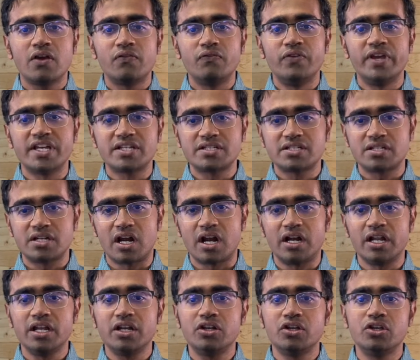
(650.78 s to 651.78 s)
We are
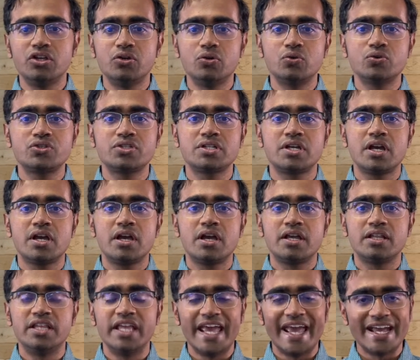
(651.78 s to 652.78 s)
starting to use
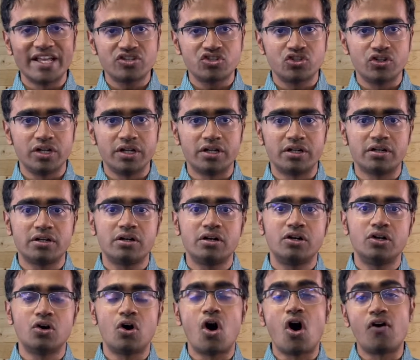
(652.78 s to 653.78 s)
the edge tier
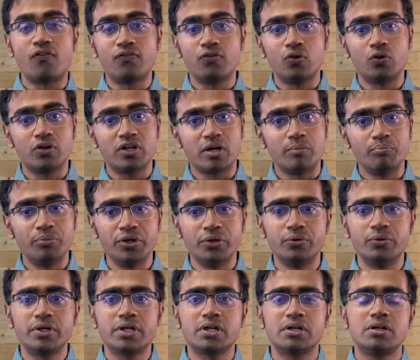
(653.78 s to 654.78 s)
to offload
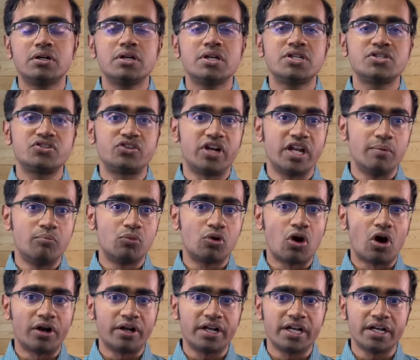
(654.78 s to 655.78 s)
compute, stream
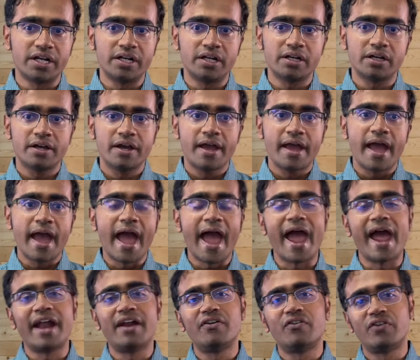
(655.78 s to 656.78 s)
content,
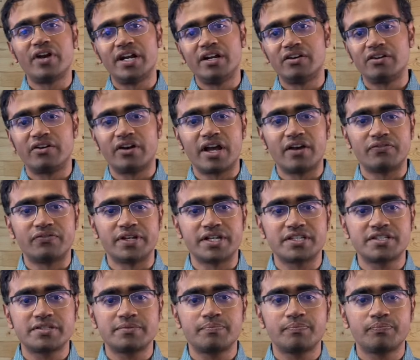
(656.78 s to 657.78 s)
and render
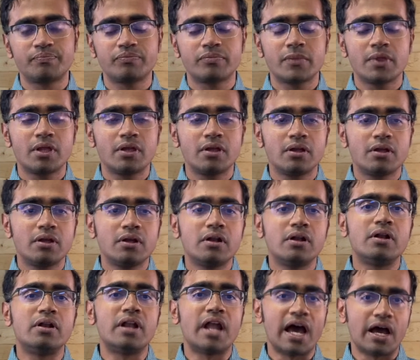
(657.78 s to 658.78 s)
graphics.
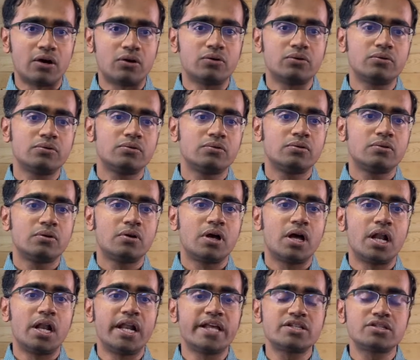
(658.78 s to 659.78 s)
Now,
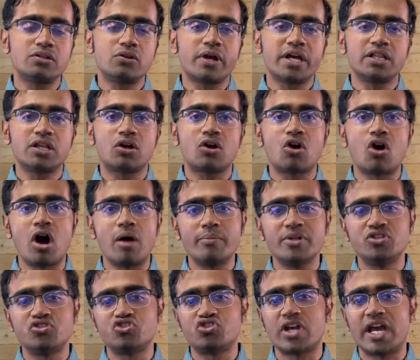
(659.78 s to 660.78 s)
let's look at the
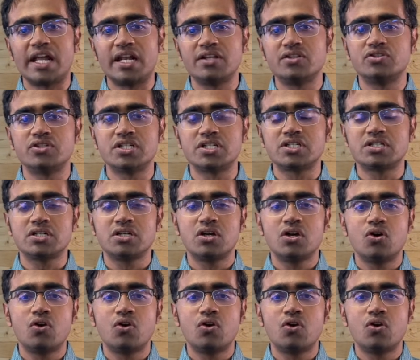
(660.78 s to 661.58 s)
common challenges